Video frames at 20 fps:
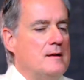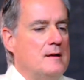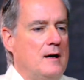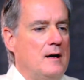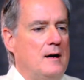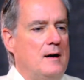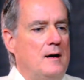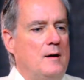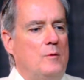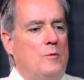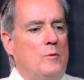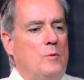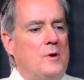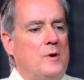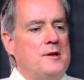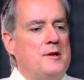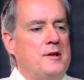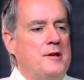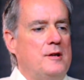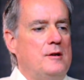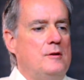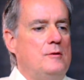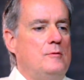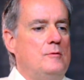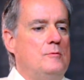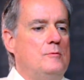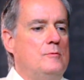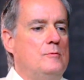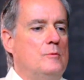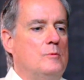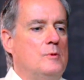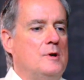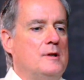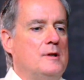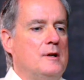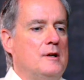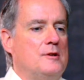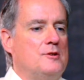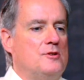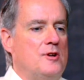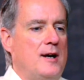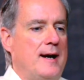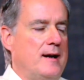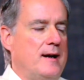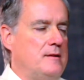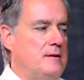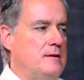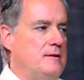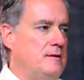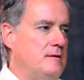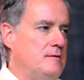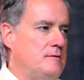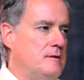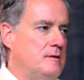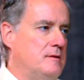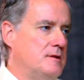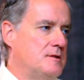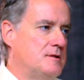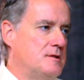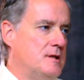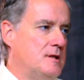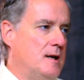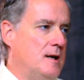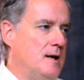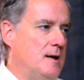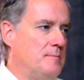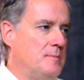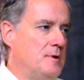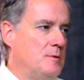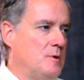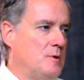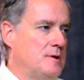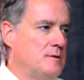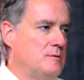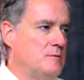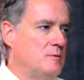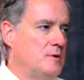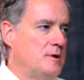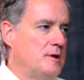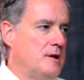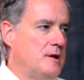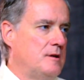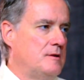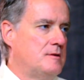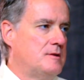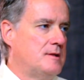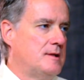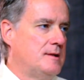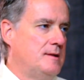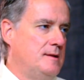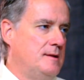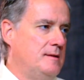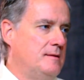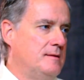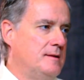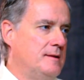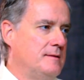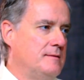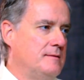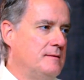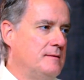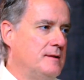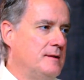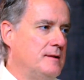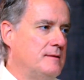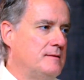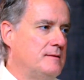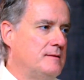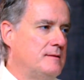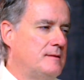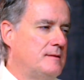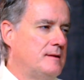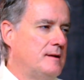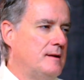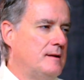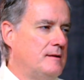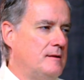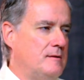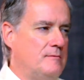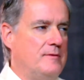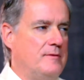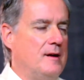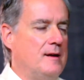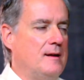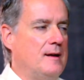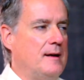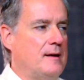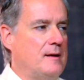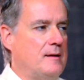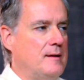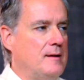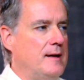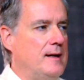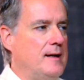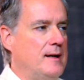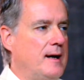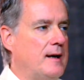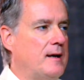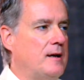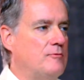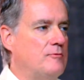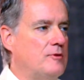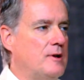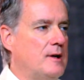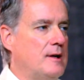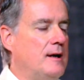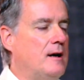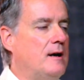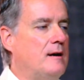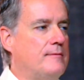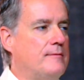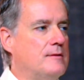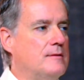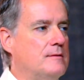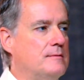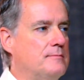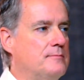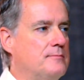Uh, what do you? What attracted you to this job? What What do you see that that uh, you felt like, hey, I can really offer?